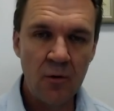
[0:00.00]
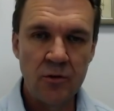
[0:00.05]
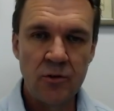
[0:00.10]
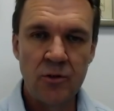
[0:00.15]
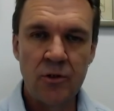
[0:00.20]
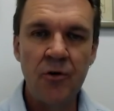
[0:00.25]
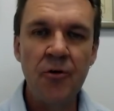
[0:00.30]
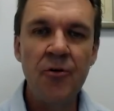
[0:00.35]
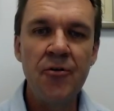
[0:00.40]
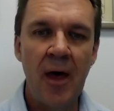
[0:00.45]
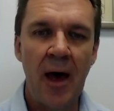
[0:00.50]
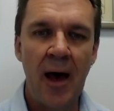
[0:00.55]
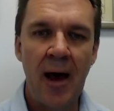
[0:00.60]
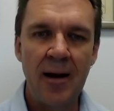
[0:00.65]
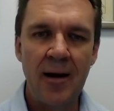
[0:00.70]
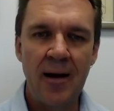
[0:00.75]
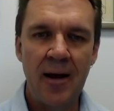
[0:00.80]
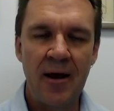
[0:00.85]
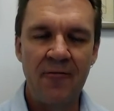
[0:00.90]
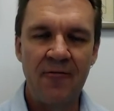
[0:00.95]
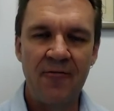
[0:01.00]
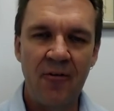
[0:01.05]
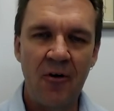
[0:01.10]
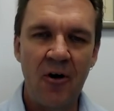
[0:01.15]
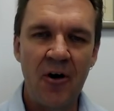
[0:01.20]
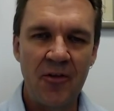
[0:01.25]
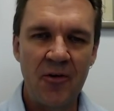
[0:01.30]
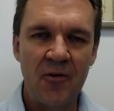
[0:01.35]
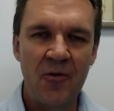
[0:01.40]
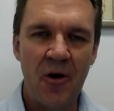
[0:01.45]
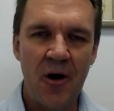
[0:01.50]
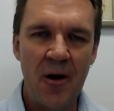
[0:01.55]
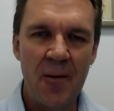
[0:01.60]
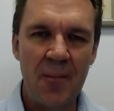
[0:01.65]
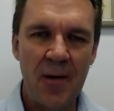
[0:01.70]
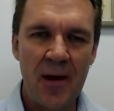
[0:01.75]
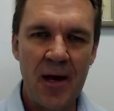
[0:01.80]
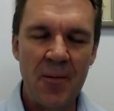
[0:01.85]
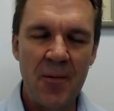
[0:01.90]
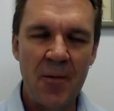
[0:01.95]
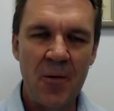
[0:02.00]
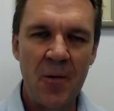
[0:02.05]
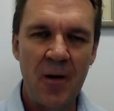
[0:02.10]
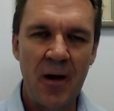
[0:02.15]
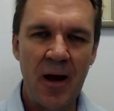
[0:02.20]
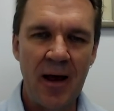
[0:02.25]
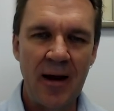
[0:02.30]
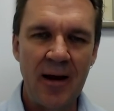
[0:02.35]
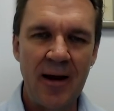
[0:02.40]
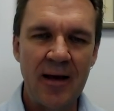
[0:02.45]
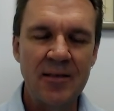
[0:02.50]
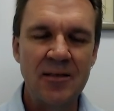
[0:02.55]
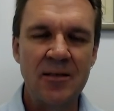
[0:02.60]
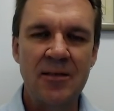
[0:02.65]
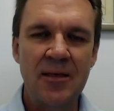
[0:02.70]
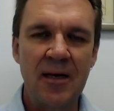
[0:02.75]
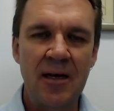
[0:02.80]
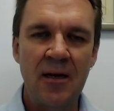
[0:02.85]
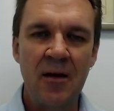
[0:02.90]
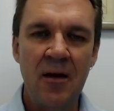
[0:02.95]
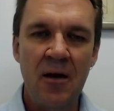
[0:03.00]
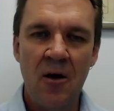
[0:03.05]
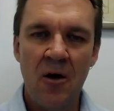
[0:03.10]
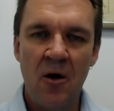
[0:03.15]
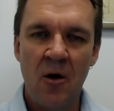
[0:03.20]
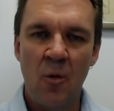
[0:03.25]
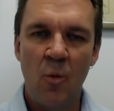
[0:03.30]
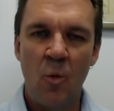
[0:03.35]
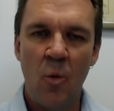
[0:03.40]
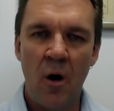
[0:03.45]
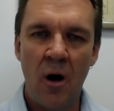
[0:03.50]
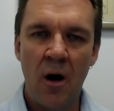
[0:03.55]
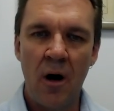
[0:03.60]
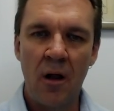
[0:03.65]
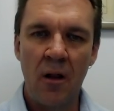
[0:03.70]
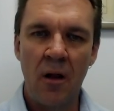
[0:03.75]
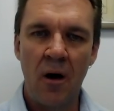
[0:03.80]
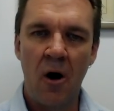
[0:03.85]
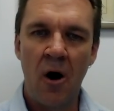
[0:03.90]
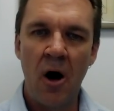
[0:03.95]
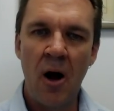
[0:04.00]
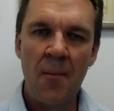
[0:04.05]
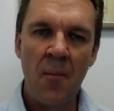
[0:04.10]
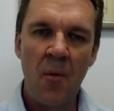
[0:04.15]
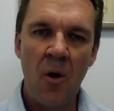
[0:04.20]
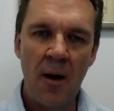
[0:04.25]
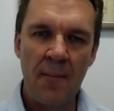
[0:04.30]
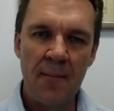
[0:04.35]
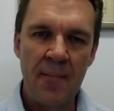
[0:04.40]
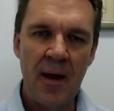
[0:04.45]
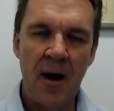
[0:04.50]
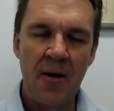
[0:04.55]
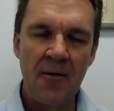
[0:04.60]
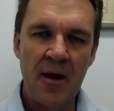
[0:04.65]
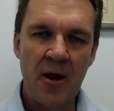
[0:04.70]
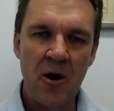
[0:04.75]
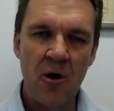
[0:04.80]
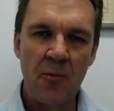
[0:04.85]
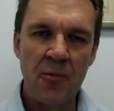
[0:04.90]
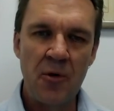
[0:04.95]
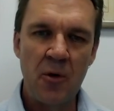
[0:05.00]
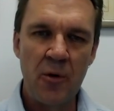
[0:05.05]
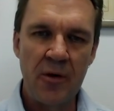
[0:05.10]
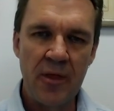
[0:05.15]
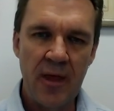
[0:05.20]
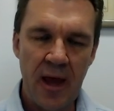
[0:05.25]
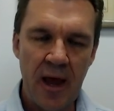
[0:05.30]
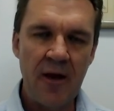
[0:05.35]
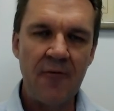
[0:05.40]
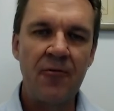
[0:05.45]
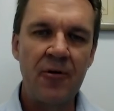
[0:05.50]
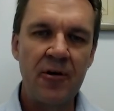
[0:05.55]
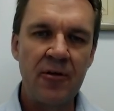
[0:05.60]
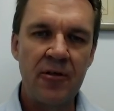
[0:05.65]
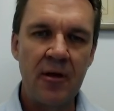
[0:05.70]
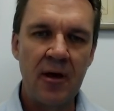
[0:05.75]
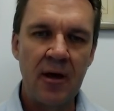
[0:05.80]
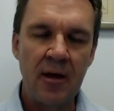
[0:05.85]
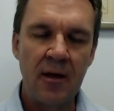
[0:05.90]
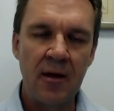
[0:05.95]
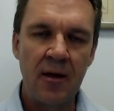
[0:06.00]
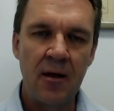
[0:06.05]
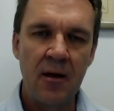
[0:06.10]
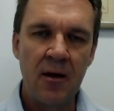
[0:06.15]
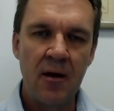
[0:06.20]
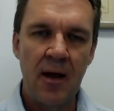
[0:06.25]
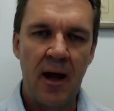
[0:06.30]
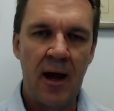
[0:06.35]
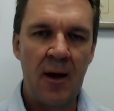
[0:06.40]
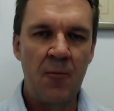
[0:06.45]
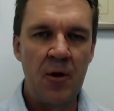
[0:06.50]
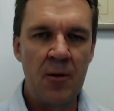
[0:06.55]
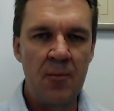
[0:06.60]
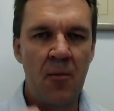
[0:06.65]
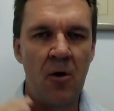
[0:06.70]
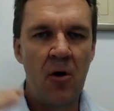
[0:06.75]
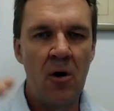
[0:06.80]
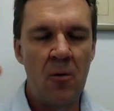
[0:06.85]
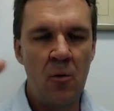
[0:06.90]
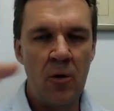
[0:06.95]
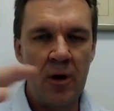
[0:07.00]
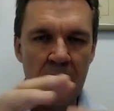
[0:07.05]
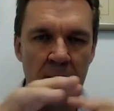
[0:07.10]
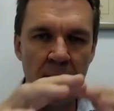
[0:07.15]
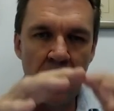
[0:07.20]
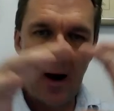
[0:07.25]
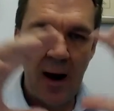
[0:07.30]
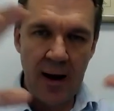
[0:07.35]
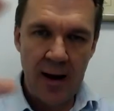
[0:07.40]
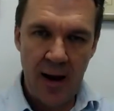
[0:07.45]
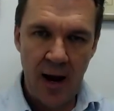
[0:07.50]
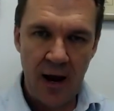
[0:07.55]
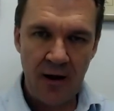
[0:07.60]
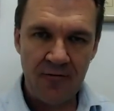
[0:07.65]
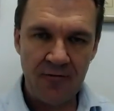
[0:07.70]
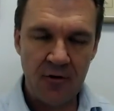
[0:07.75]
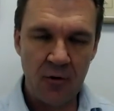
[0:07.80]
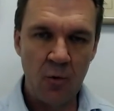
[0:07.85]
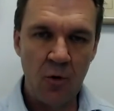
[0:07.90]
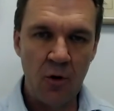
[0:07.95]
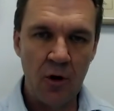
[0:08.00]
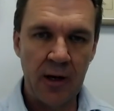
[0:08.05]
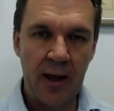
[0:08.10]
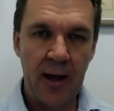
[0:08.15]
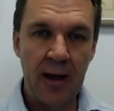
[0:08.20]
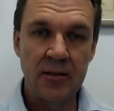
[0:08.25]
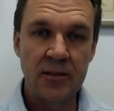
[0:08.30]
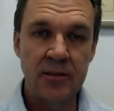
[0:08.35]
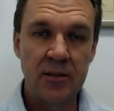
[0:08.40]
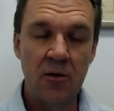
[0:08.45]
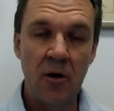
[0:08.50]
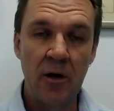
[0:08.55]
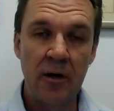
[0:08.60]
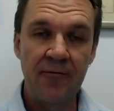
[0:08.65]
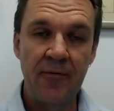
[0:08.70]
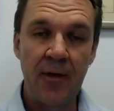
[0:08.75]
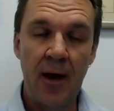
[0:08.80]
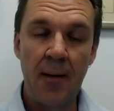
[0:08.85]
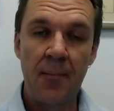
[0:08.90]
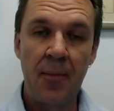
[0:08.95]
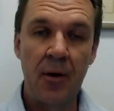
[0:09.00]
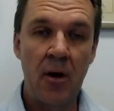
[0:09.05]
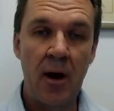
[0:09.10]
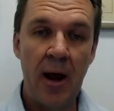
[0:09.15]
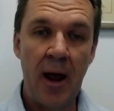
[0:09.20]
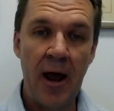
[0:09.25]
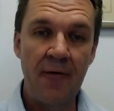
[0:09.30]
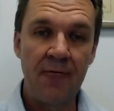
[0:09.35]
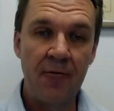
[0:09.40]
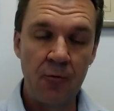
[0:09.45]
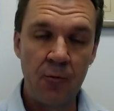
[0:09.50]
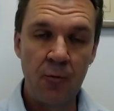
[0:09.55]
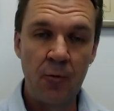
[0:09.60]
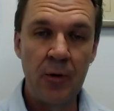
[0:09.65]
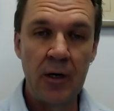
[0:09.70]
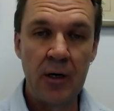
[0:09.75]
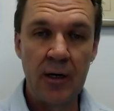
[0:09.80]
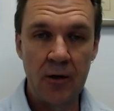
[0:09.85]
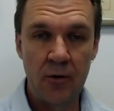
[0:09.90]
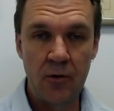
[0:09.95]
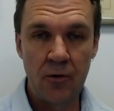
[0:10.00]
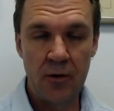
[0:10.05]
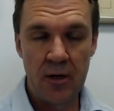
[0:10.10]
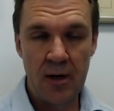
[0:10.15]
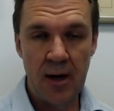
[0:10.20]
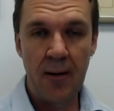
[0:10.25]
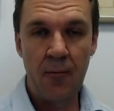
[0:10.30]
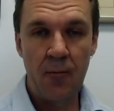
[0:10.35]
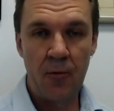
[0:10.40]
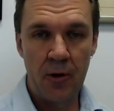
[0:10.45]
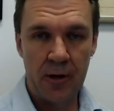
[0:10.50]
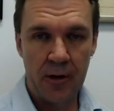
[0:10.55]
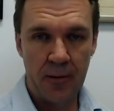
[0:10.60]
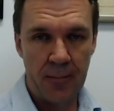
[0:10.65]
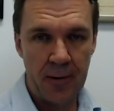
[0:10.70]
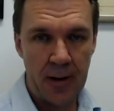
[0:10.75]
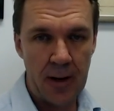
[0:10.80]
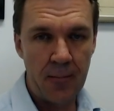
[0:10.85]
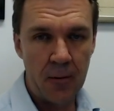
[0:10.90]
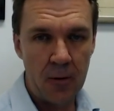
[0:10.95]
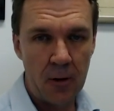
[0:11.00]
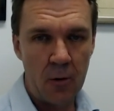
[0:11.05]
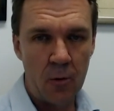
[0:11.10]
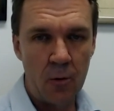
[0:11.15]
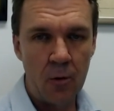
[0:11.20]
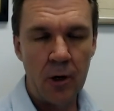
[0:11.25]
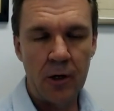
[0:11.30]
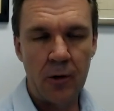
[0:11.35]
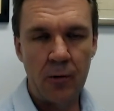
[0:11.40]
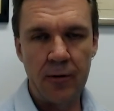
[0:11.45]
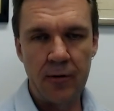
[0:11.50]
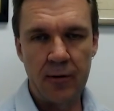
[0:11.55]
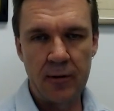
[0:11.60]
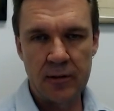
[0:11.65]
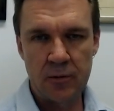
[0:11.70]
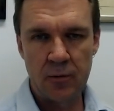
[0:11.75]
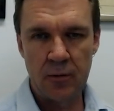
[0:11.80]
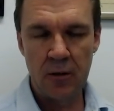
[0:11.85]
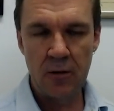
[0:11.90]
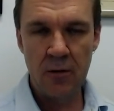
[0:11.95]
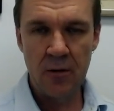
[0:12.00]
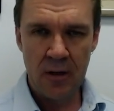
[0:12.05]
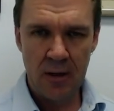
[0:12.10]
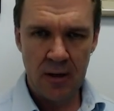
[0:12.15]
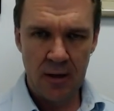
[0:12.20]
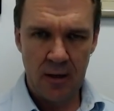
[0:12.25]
do that and find the right people. And as I said, while I mightn't be able to help you with everything, and we may have to work outside of that, but I have a really good network of people I work with as well.